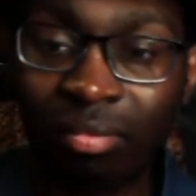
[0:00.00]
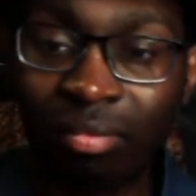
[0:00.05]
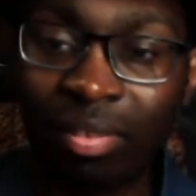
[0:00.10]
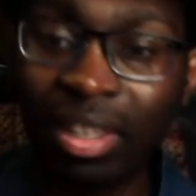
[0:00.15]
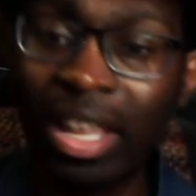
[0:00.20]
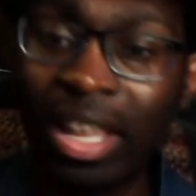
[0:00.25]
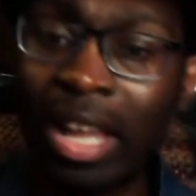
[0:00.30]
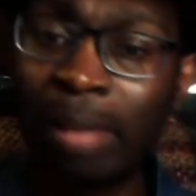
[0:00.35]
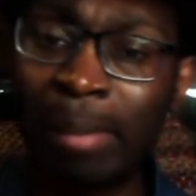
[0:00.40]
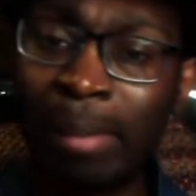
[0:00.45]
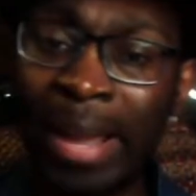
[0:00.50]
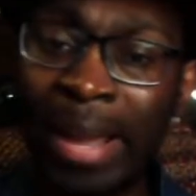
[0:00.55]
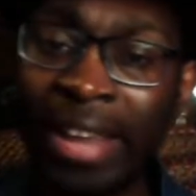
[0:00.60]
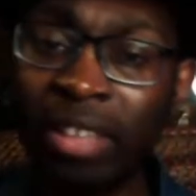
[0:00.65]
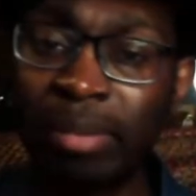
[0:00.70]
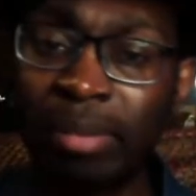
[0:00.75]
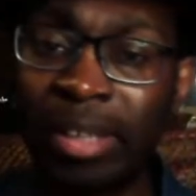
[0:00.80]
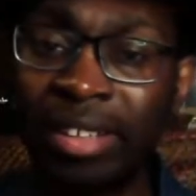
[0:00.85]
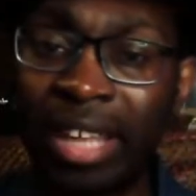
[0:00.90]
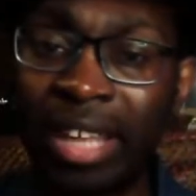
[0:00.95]
My
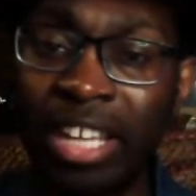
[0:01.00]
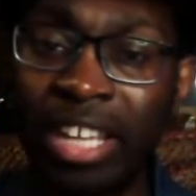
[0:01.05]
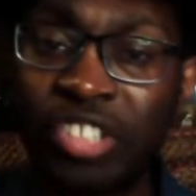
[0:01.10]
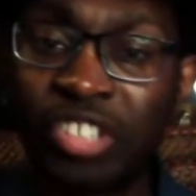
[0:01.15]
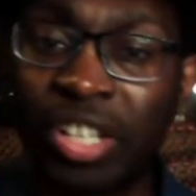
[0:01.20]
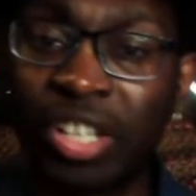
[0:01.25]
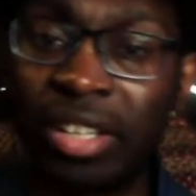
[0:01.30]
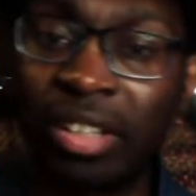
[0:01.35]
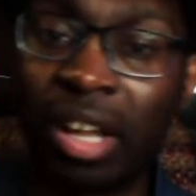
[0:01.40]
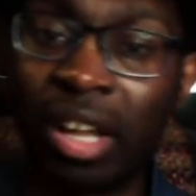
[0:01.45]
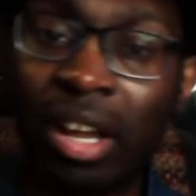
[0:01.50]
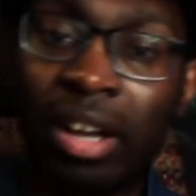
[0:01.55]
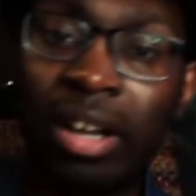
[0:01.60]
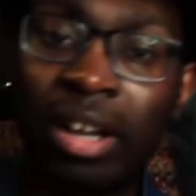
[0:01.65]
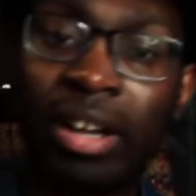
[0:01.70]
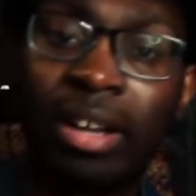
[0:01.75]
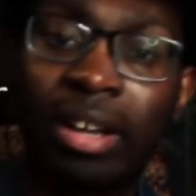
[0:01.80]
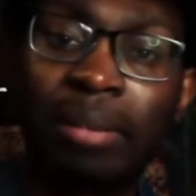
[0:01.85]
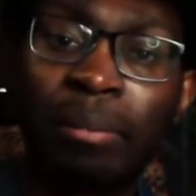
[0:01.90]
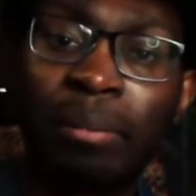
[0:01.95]
expectations
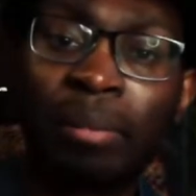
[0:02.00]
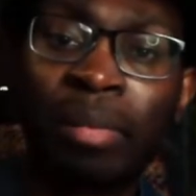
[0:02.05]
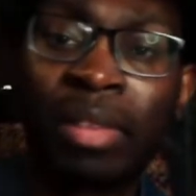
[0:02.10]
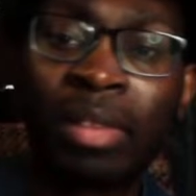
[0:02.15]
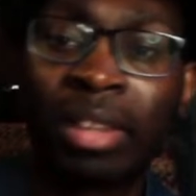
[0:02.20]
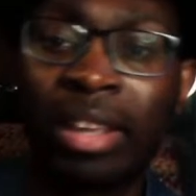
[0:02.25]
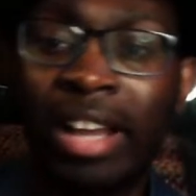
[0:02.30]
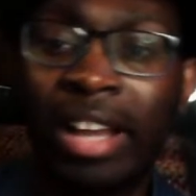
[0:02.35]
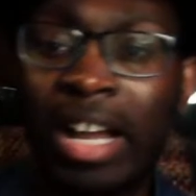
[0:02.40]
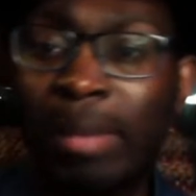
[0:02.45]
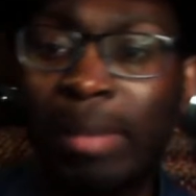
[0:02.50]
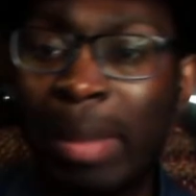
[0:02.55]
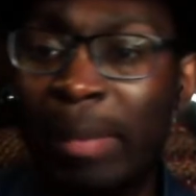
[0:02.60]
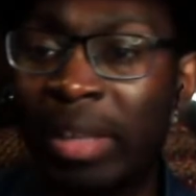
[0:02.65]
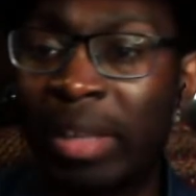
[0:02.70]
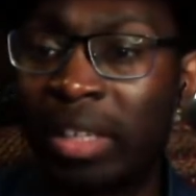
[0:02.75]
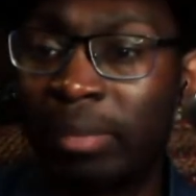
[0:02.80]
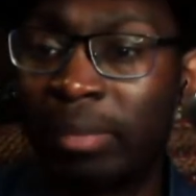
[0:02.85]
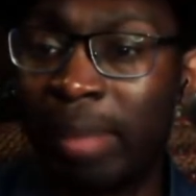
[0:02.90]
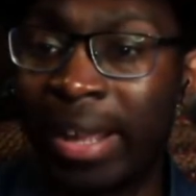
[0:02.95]
are, I'm
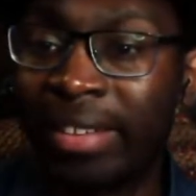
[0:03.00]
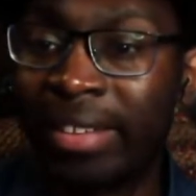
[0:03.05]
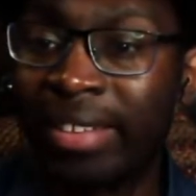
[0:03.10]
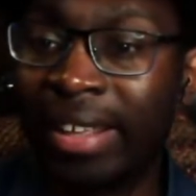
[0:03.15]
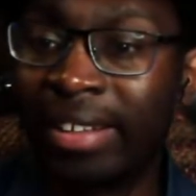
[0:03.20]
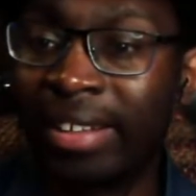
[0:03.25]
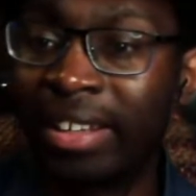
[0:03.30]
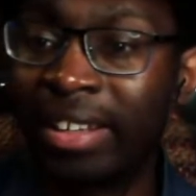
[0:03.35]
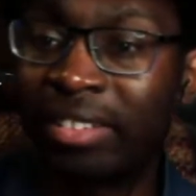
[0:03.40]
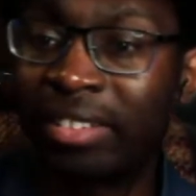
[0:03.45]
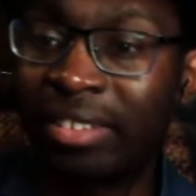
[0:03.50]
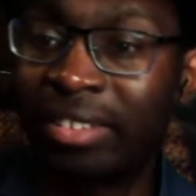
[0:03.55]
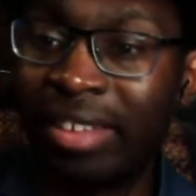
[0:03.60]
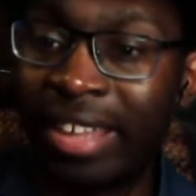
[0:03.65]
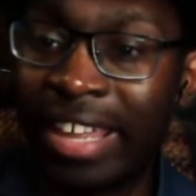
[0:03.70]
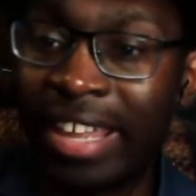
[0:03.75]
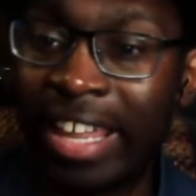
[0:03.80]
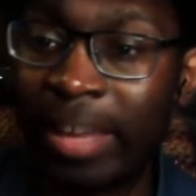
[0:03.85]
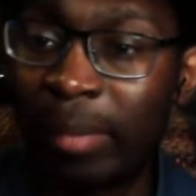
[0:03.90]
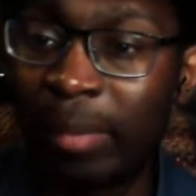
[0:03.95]
expecting this
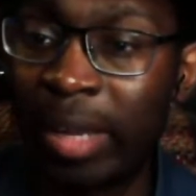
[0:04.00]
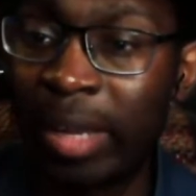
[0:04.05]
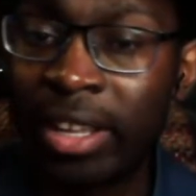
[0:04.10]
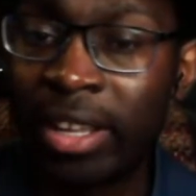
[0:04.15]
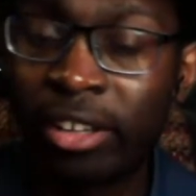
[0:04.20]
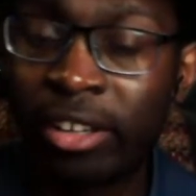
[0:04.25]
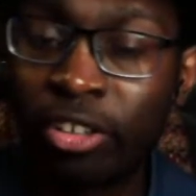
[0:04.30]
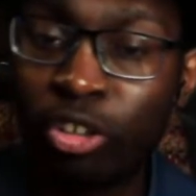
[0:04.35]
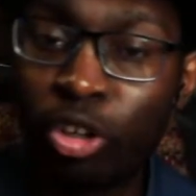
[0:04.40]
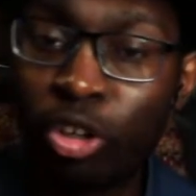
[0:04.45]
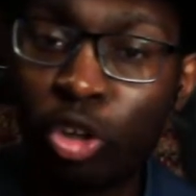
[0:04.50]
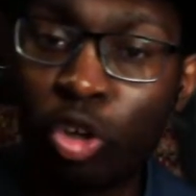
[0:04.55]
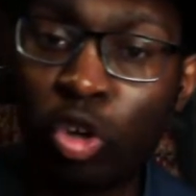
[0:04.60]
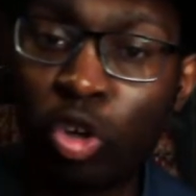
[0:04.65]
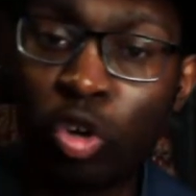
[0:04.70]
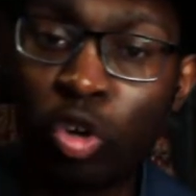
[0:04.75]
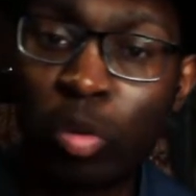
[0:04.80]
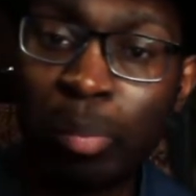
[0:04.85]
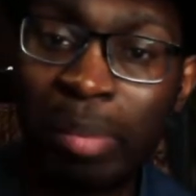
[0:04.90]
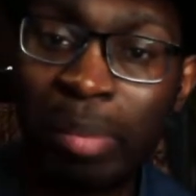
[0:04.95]
team
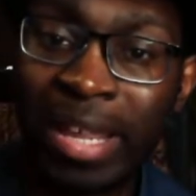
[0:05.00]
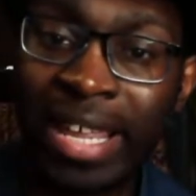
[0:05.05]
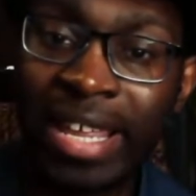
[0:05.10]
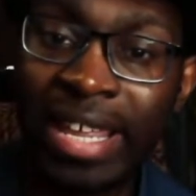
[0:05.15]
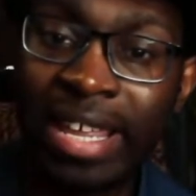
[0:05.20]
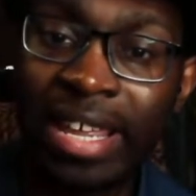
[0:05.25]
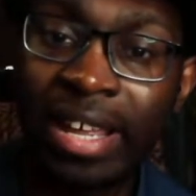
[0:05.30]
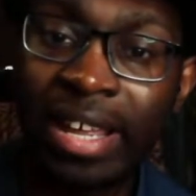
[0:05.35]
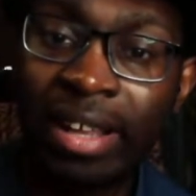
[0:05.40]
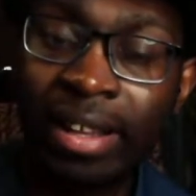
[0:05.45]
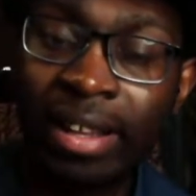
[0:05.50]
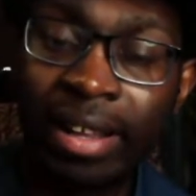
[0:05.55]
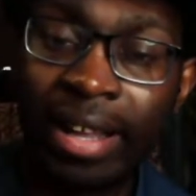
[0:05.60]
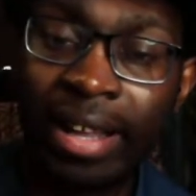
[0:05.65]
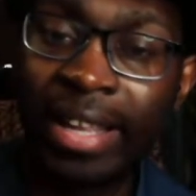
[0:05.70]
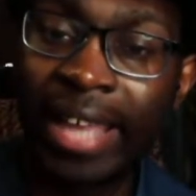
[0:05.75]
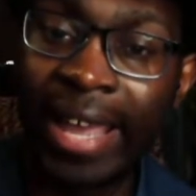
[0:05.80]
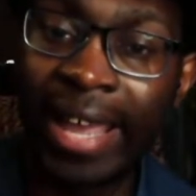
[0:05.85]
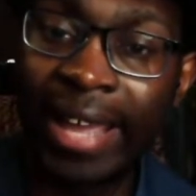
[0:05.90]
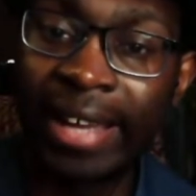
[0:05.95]
to be,
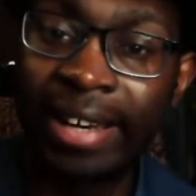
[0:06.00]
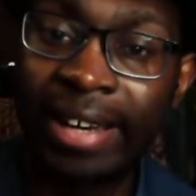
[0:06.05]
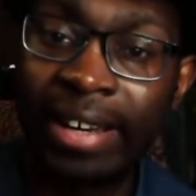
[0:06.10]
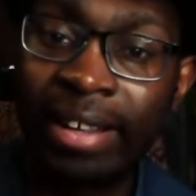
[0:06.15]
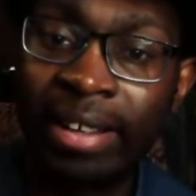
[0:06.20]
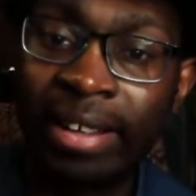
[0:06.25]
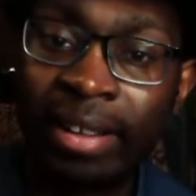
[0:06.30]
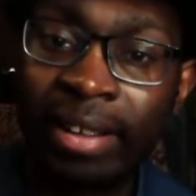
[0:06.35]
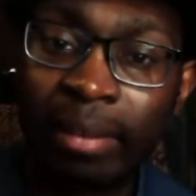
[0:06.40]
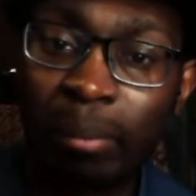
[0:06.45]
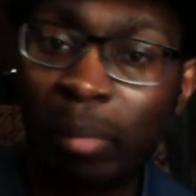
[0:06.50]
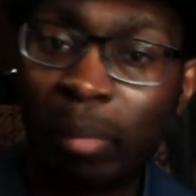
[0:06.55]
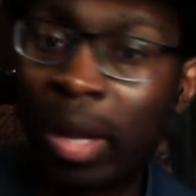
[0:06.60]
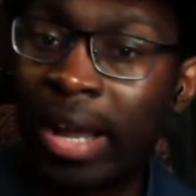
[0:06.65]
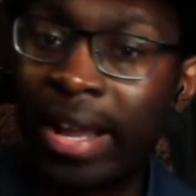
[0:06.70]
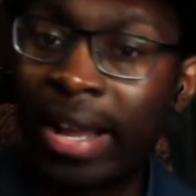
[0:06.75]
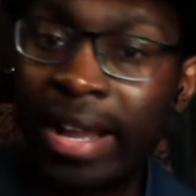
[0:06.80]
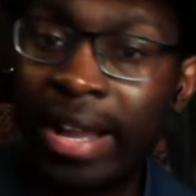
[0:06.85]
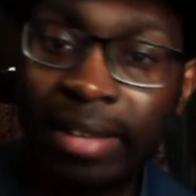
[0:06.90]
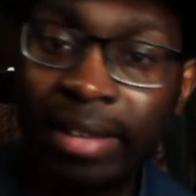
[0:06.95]
again,
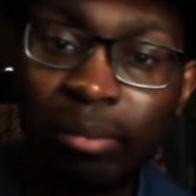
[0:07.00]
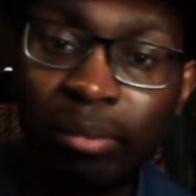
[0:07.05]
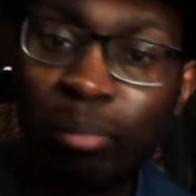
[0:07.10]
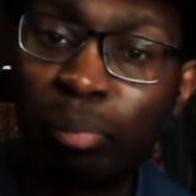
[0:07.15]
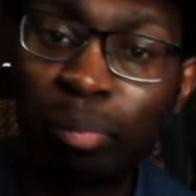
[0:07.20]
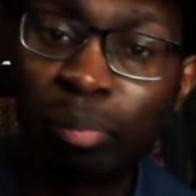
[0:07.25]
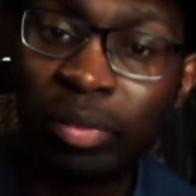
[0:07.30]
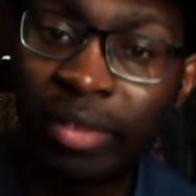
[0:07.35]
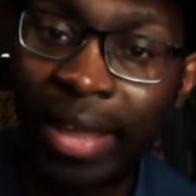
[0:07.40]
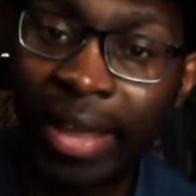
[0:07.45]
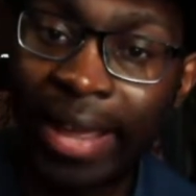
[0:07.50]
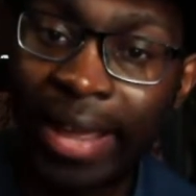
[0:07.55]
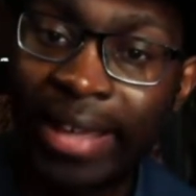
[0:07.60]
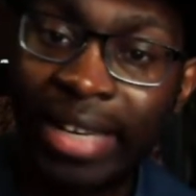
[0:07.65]
10,